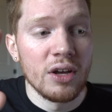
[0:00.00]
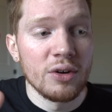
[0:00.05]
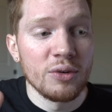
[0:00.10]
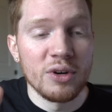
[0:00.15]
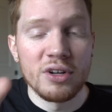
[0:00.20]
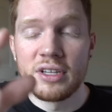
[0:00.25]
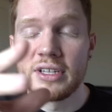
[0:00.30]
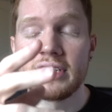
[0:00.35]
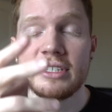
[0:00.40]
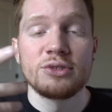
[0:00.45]

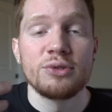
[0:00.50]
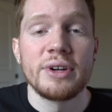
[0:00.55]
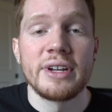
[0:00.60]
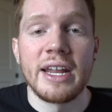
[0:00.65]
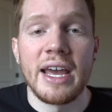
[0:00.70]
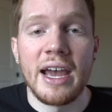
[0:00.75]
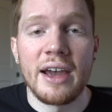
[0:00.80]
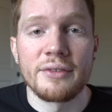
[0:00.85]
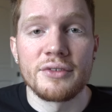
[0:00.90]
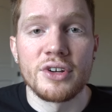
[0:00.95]
well, at least
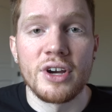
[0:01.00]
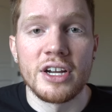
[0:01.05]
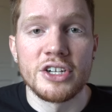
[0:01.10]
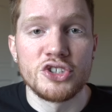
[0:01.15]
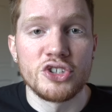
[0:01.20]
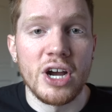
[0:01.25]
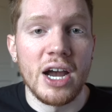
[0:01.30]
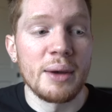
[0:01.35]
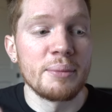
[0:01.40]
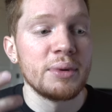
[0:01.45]
right after I
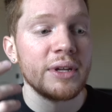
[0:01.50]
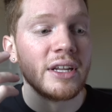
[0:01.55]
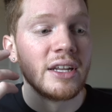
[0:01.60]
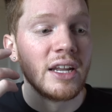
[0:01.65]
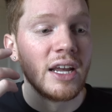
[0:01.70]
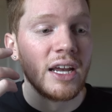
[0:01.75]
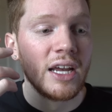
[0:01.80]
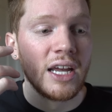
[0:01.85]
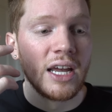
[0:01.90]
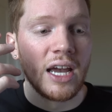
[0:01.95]
drop it,
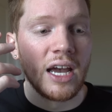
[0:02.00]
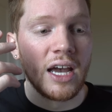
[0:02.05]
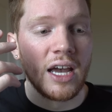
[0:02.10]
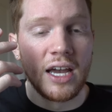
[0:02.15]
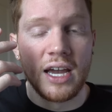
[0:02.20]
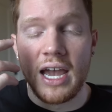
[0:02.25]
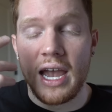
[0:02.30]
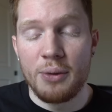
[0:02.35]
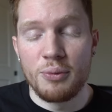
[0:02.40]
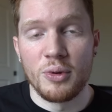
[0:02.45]

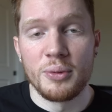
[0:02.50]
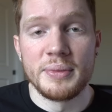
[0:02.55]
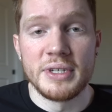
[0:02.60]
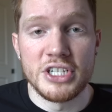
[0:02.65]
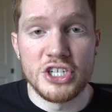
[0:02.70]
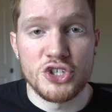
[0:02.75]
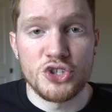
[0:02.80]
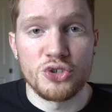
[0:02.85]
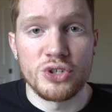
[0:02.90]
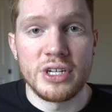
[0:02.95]
I will be
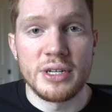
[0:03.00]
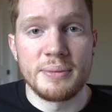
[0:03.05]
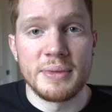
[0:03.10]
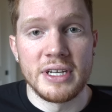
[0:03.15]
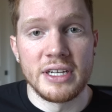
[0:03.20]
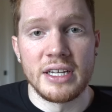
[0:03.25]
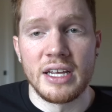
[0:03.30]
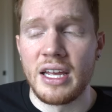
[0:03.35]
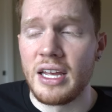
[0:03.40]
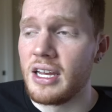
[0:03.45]

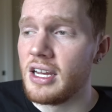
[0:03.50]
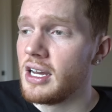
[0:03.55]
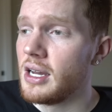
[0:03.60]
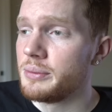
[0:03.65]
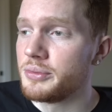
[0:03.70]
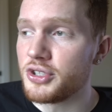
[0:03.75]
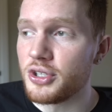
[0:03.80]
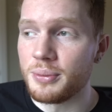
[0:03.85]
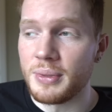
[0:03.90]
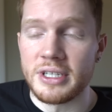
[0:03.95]
streaming.
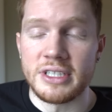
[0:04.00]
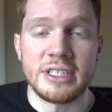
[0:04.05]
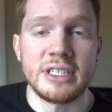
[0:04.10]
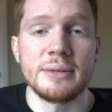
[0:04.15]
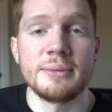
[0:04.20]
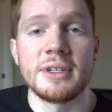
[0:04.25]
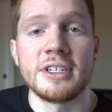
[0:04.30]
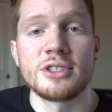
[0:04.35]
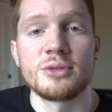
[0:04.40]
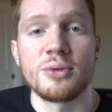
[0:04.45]
I'm sure my
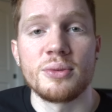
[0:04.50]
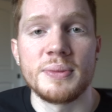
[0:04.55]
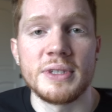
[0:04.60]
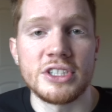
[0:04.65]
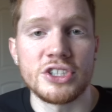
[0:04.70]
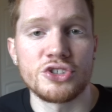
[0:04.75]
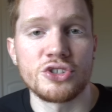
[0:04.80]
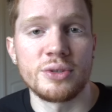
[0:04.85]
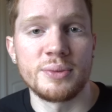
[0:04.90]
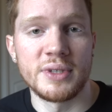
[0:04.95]
teammates will be
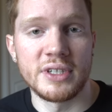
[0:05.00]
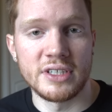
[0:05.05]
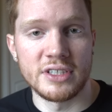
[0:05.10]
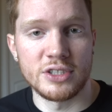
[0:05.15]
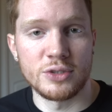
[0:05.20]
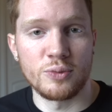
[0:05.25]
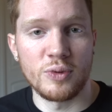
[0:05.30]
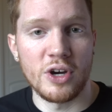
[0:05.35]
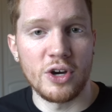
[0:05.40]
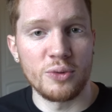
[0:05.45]
streaming
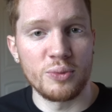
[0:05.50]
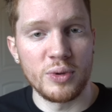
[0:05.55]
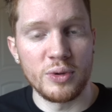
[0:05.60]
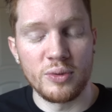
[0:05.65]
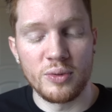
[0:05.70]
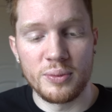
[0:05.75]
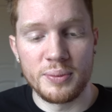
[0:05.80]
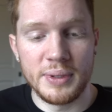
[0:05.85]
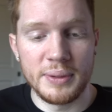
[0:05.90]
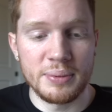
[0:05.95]
as well. We
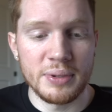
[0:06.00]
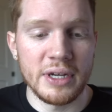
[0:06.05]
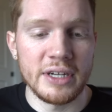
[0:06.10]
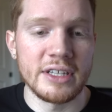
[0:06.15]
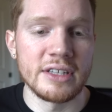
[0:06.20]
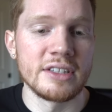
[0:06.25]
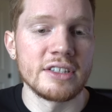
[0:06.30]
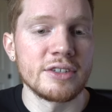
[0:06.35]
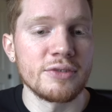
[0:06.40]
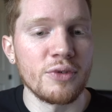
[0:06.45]
will be playing
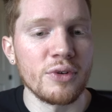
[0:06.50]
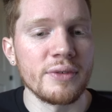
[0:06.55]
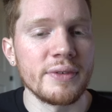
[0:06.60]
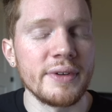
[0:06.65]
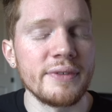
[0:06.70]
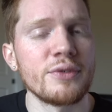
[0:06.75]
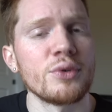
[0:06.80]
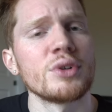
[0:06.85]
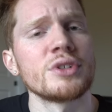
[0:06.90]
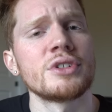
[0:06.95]
in this
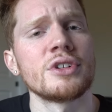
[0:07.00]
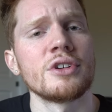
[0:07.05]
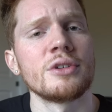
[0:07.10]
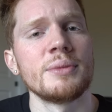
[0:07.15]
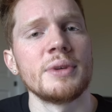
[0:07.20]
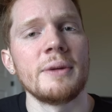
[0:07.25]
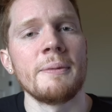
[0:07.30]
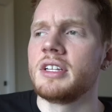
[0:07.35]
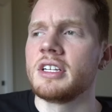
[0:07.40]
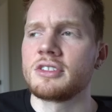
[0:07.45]
4v4
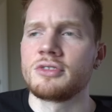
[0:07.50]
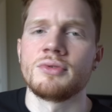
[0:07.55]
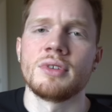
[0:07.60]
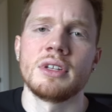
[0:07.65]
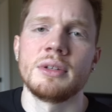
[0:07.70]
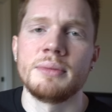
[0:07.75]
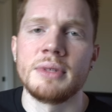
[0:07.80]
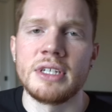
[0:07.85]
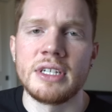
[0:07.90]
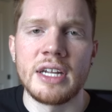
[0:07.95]
tournament. It doesn't
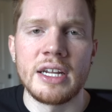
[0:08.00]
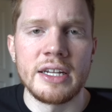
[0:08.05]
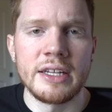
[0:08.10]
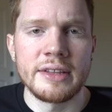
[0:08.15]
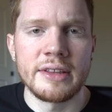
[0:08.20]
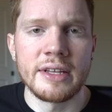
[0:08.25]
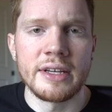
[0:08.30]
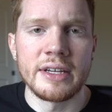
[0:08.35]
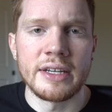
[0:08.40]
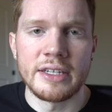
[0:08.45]
really mean
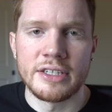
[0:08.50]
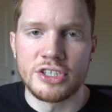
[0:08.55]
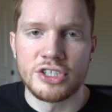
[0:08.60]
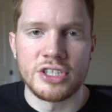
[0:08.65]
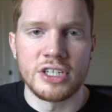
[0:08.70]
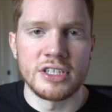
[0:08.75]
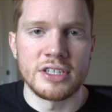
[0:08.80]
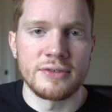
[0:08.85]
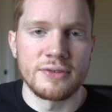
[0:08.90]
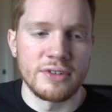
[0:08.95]
anything. It's
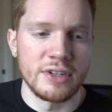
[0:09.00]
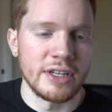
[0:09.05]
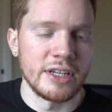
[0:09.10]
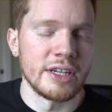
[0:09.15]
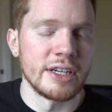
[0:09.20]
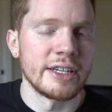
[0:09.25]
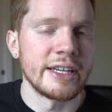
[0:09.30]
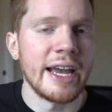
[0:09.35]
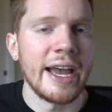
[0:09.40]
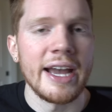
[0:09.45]
just for like
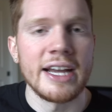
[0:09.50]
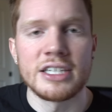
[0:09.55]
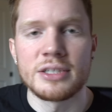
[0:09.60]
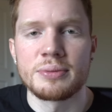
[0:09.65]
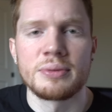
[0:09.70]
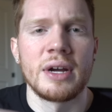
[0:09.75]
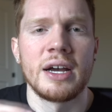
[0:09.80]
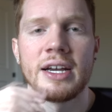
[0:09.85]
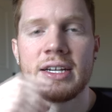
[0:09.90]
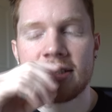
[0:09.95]
a
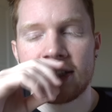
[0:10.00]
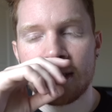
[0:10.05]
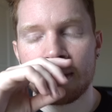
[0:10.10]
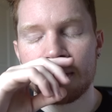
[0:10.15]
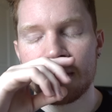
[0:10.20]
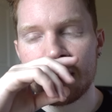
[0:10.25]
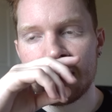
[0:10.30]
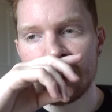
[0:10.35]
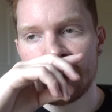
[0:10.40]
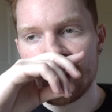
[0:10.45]
cash prize,
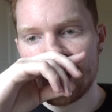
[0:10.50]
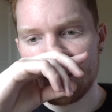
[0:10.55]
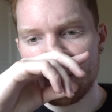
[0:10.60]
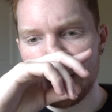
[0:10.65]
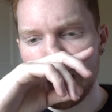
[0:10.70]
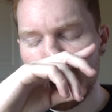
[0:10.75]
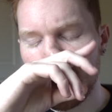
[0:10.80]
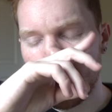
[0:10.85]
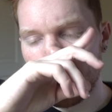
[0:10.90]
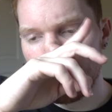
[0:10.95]
something
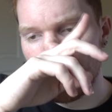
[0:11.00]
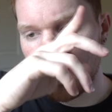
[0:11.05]
small,